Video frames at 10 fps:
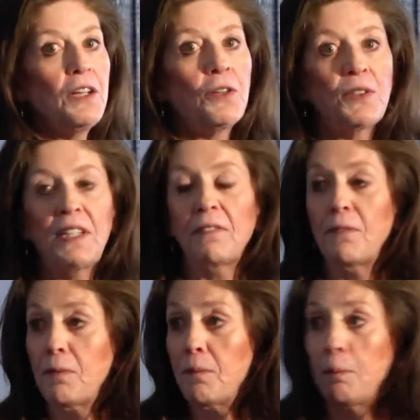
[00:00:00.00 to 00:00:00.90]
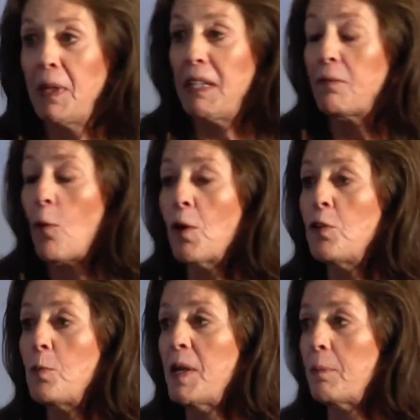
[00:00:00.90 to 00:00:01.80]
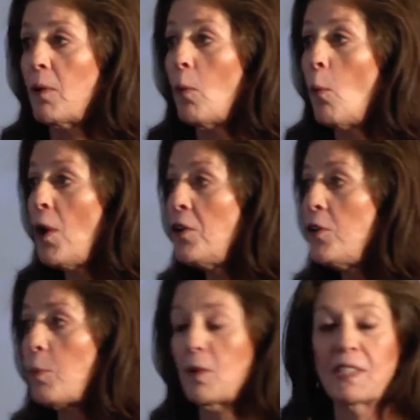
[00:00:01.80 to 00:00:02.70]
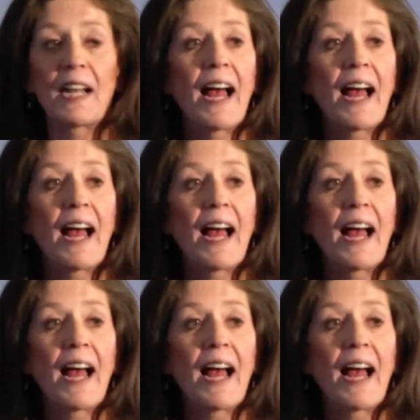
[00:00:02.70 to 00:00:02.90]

You'll meet 4 new people, 1 new person.